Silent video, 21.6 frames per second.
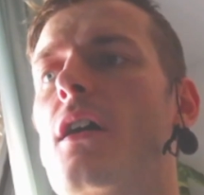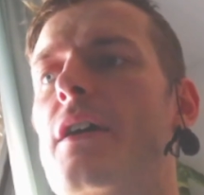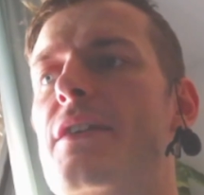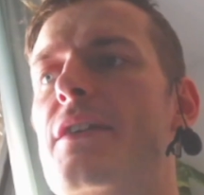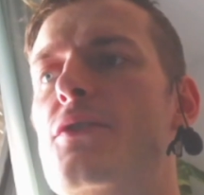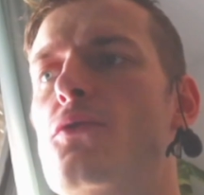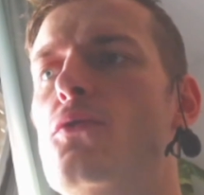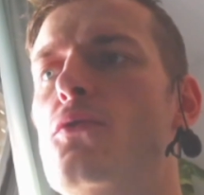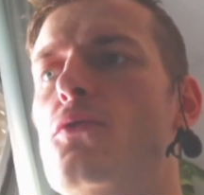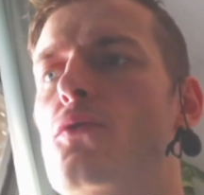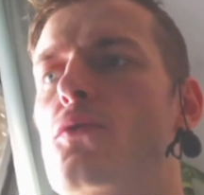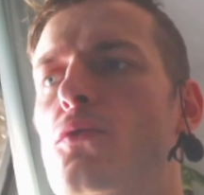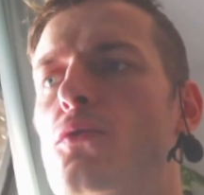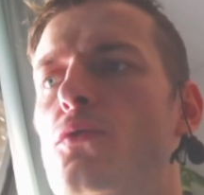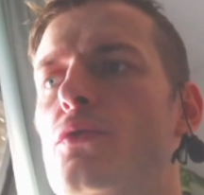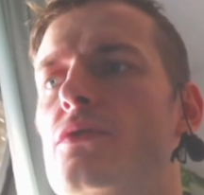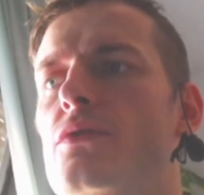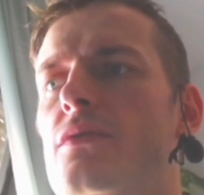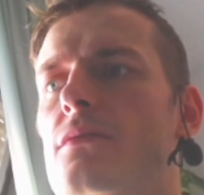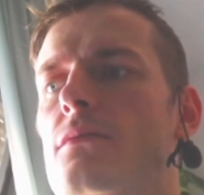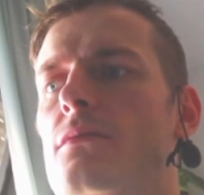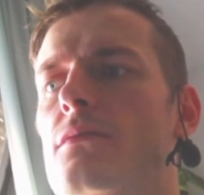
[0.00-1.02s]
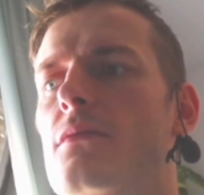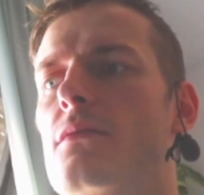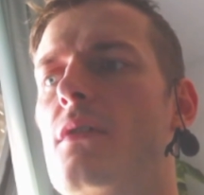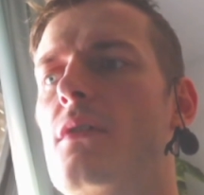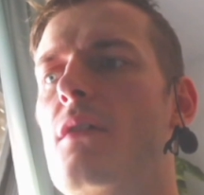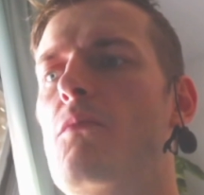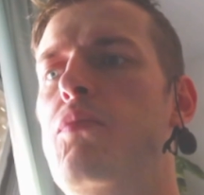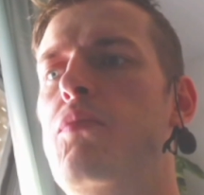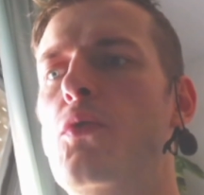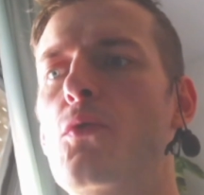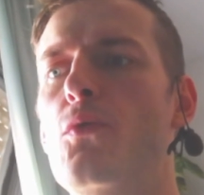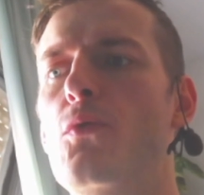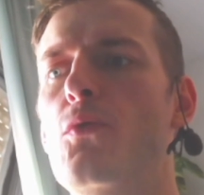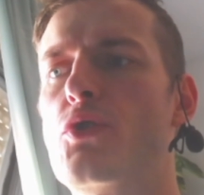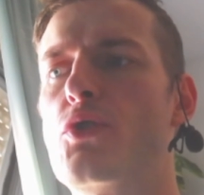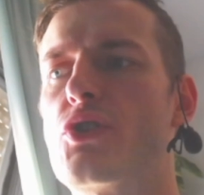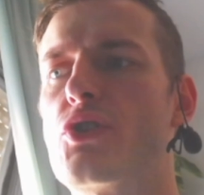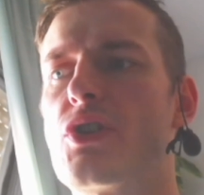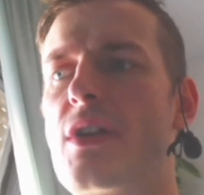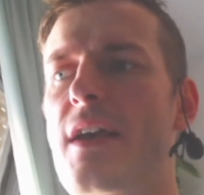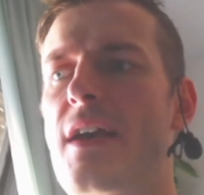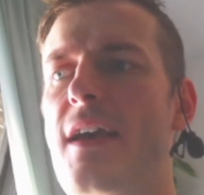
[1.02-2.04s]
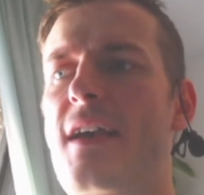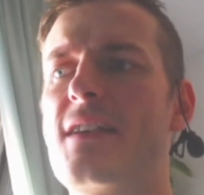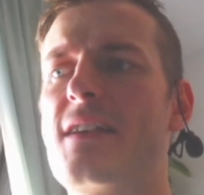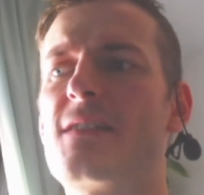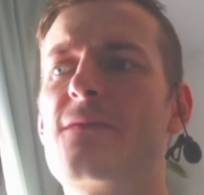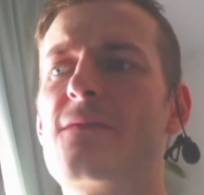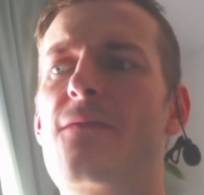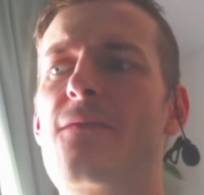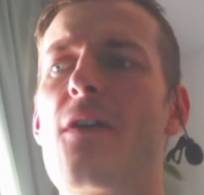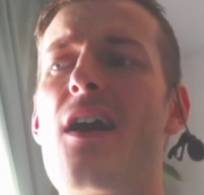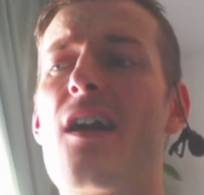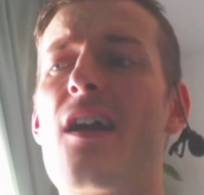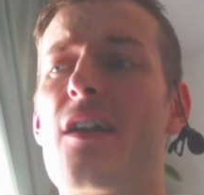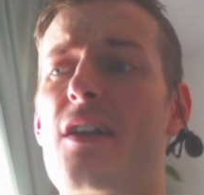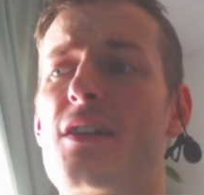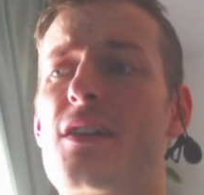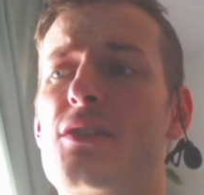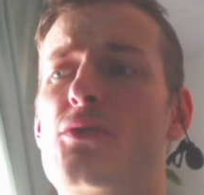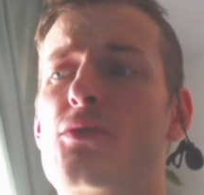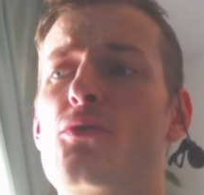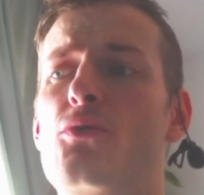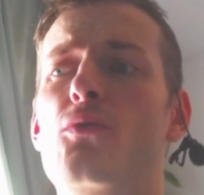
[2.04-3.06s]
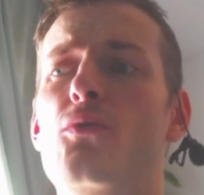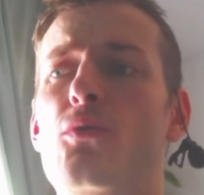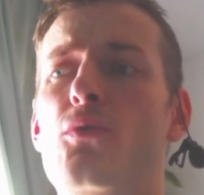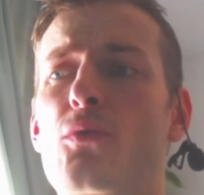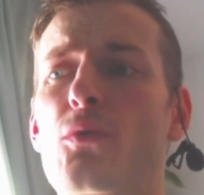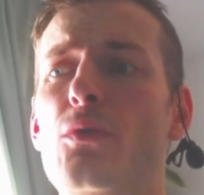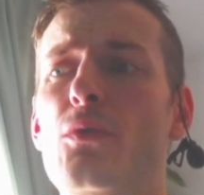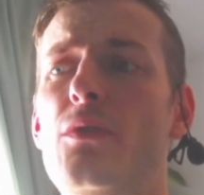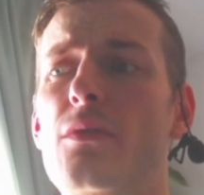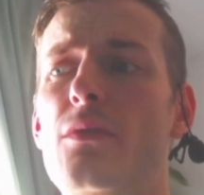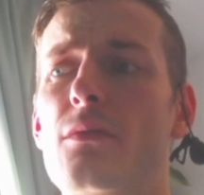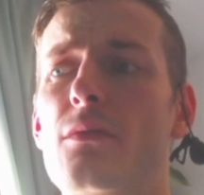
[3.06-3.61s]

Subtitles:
You could push as far as you could